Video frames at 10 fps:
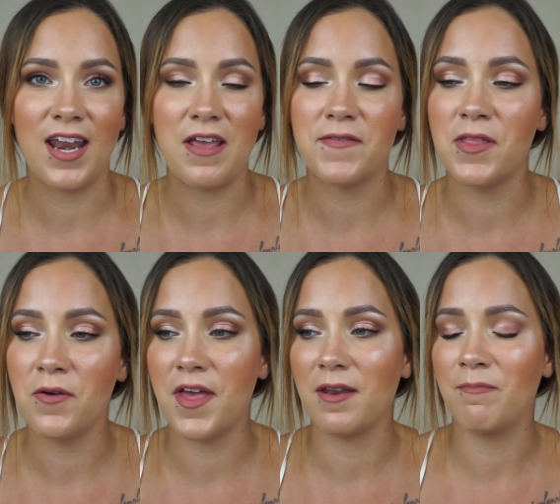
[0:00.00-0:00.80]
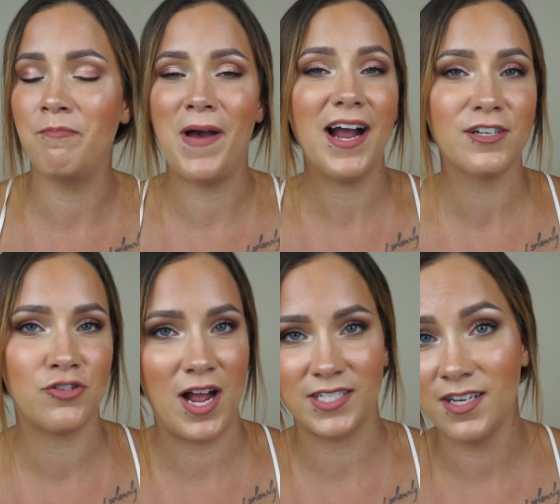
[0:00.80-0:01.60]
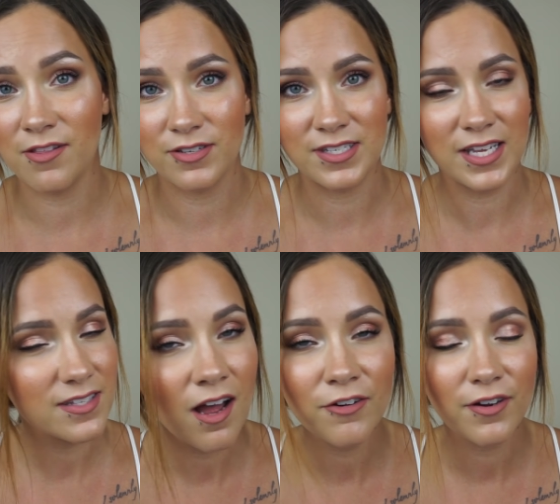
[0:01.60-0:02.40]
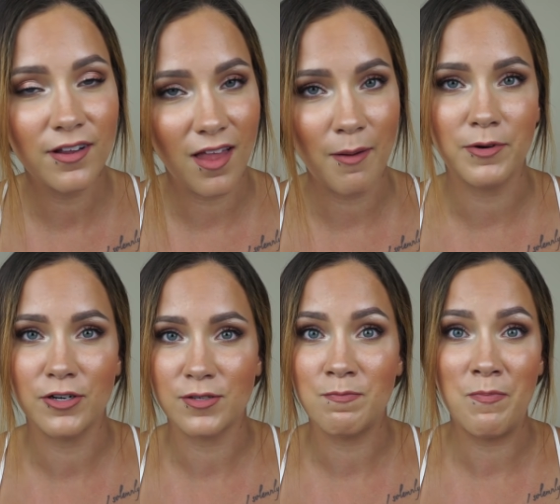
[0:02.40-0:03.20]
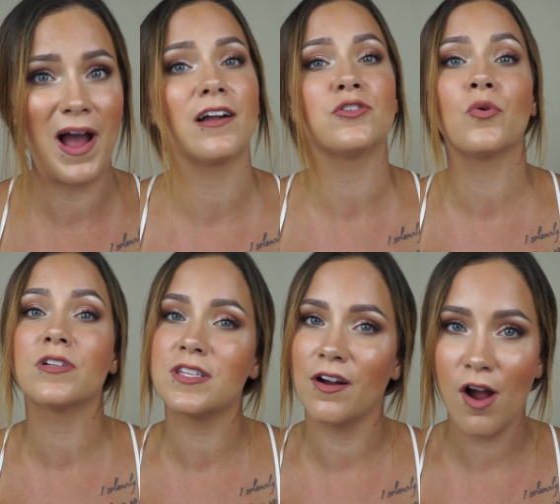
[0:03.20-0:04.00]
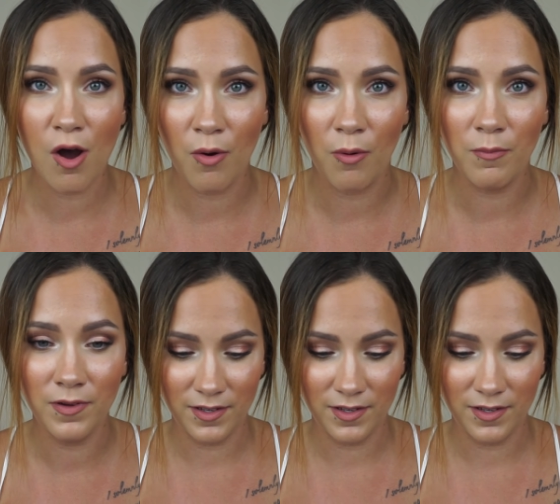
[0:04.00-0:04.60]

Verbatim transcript: even though they had backtracked another 600 kilometers back towards their home.